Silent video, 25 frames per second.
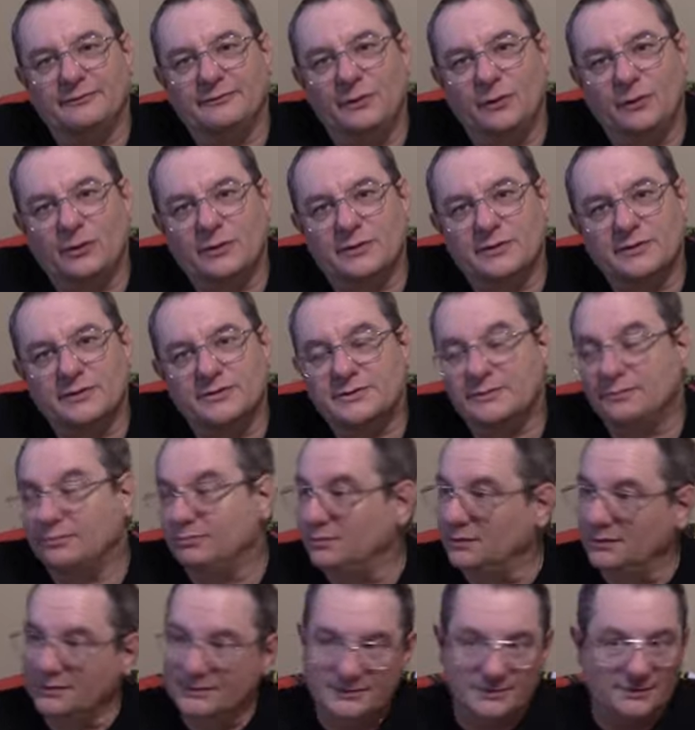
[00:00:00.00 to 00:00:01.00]
force.
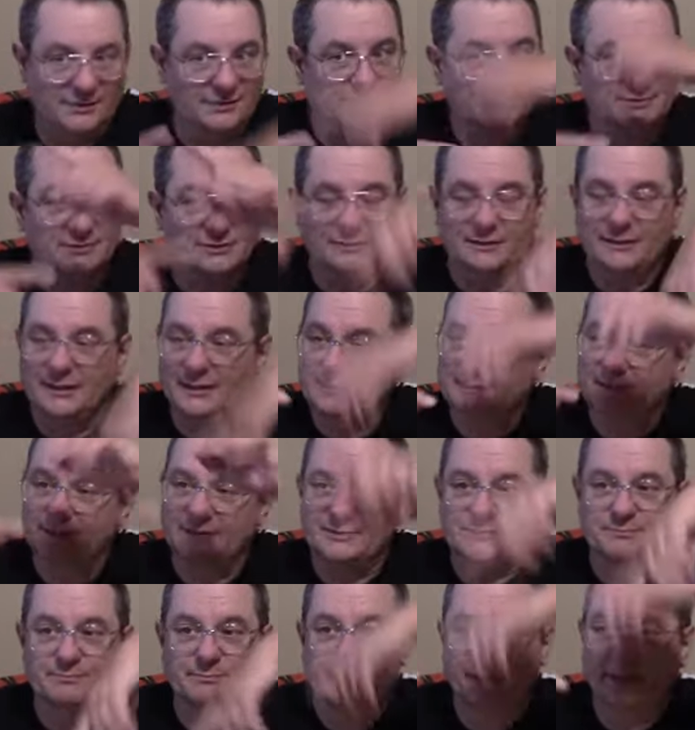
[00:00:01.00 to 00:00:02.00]
Plus, you still got
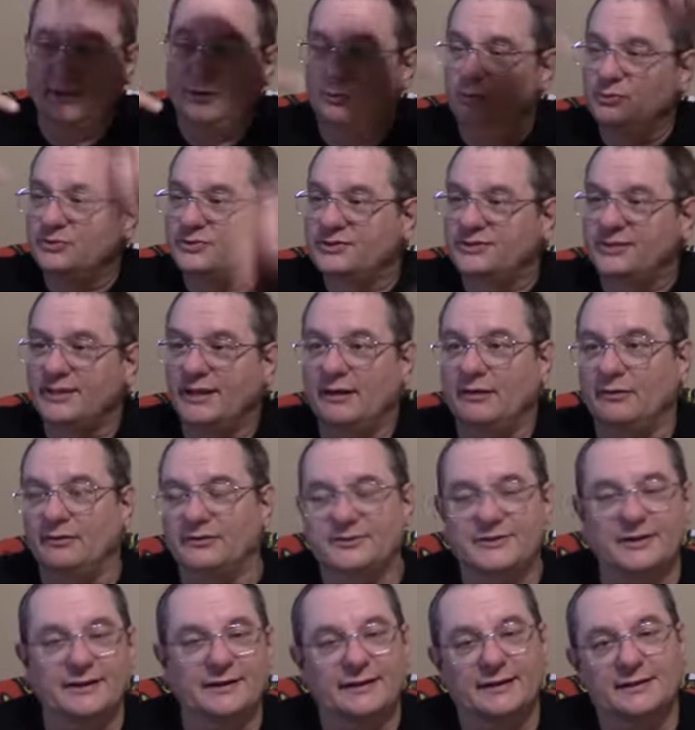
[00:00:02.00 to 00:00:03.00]
this big old cell
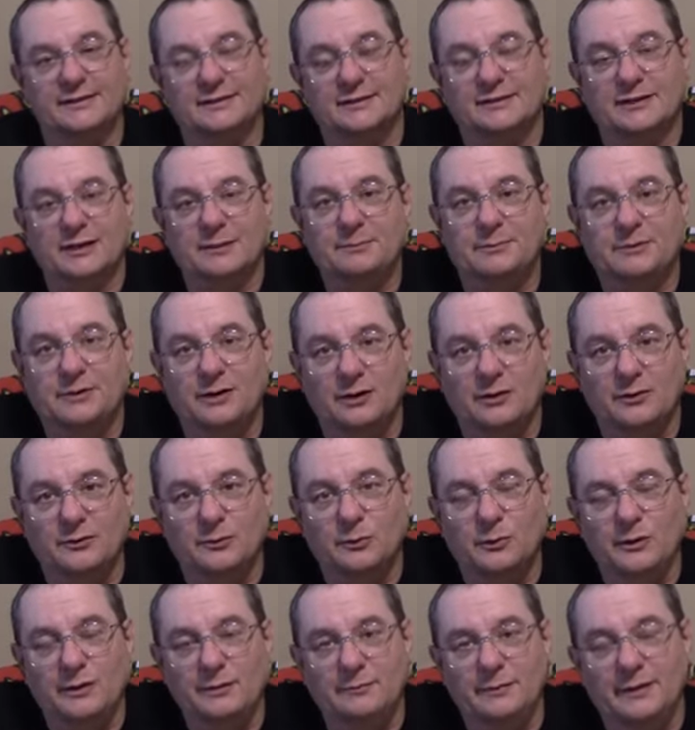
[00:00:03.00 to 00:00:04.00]
sitting at the top called
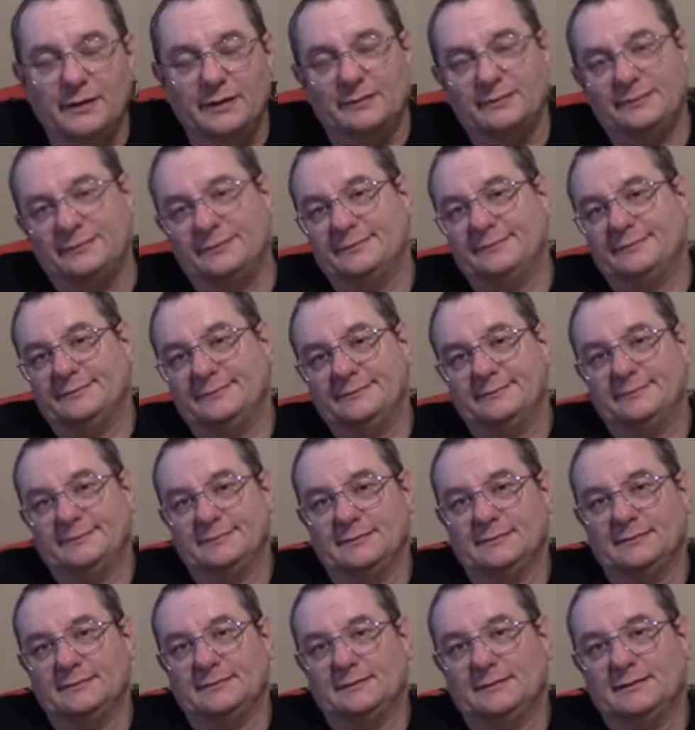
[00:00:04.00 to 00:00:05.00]
a windmill.
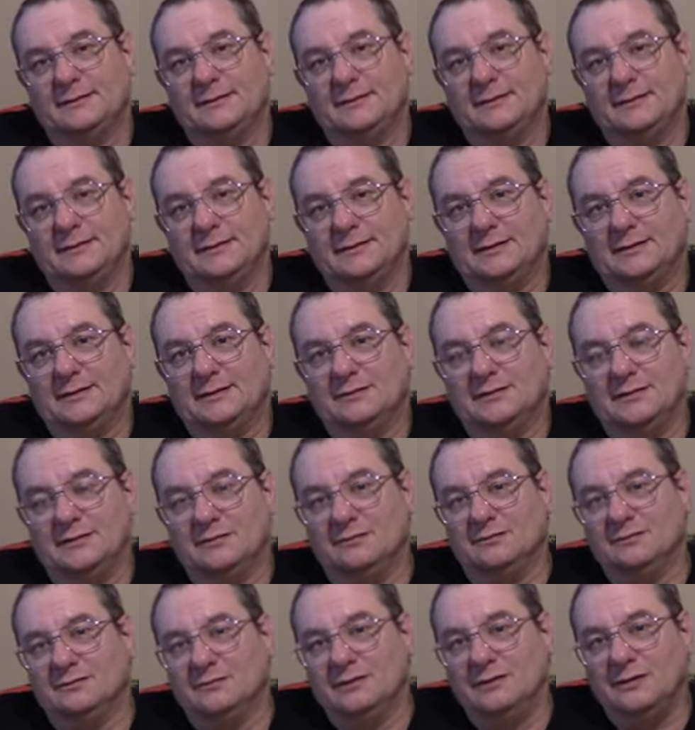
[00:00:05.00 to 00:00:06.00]

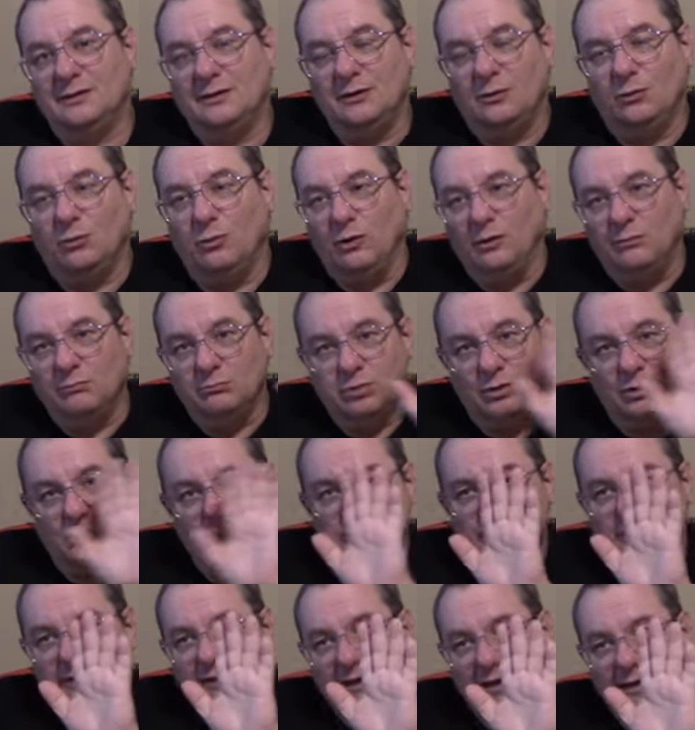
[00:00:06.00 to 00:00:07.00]
So, wind
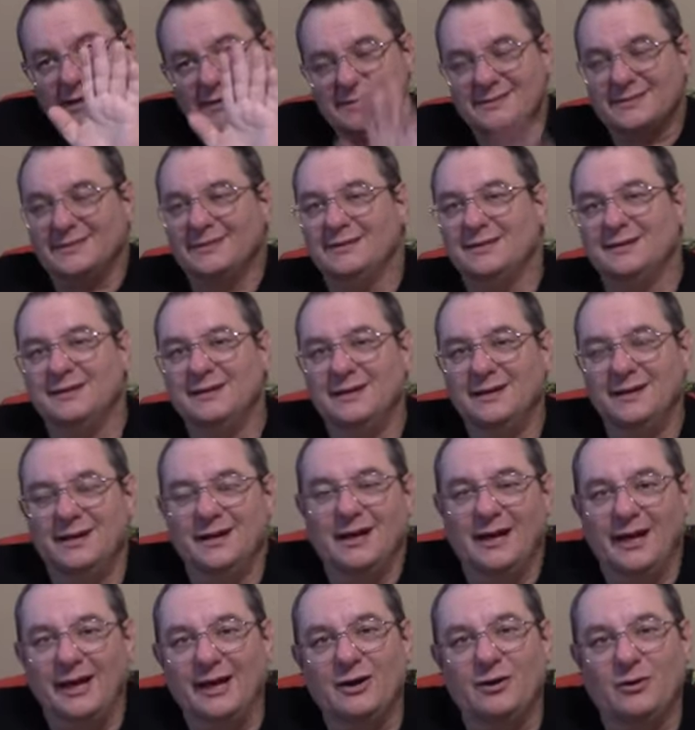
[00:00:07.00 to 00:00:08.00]
blows against it,
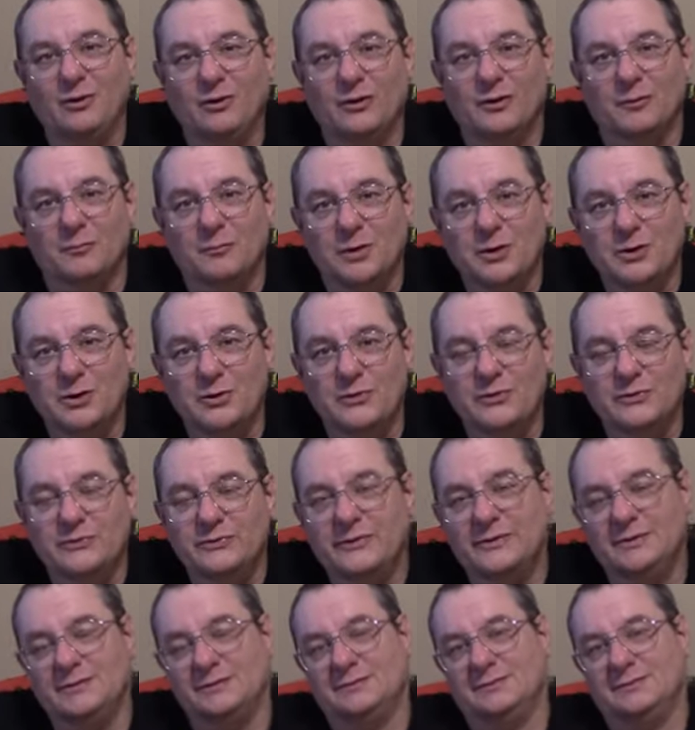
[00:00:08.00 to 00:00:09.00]
it's going to move.